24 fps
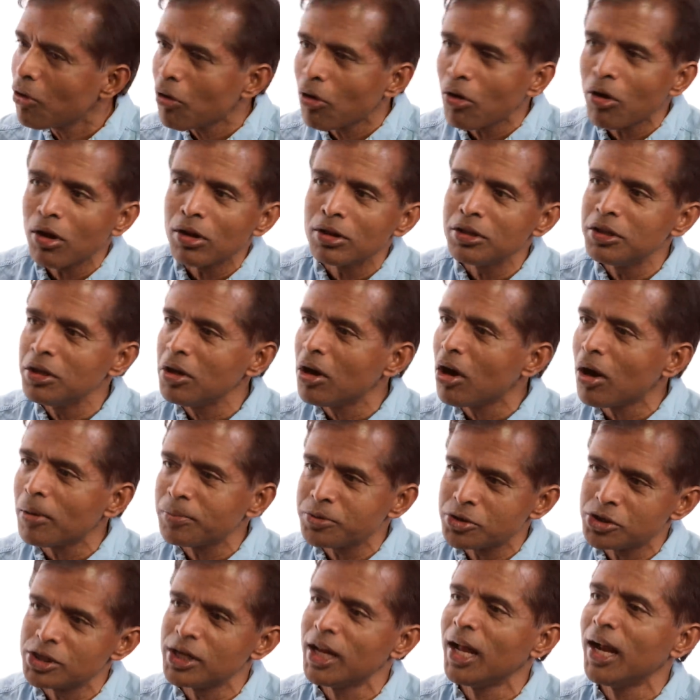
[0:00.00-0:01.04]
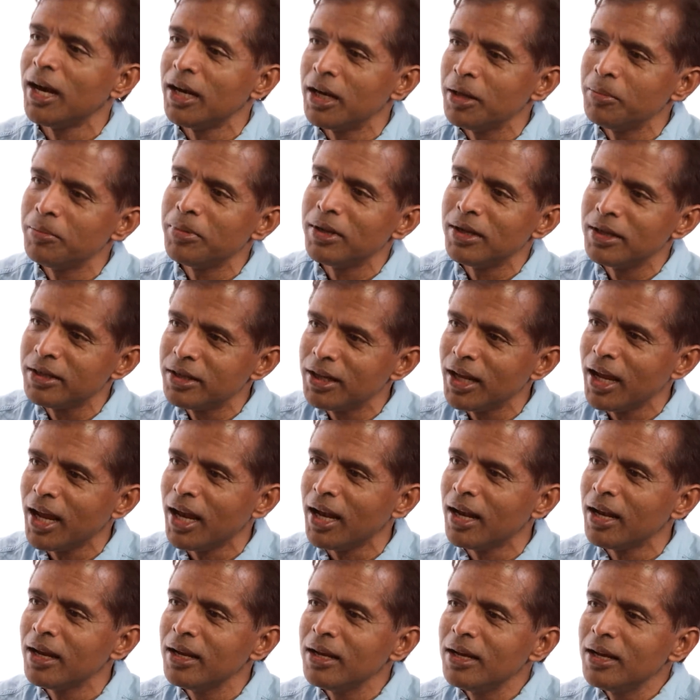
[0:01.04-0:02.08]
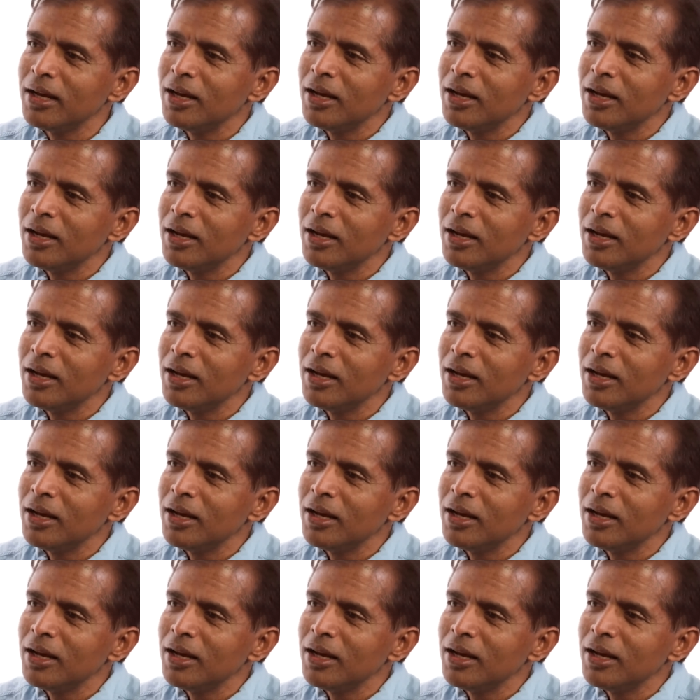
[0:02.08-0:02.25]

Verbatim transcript: all the optionality built in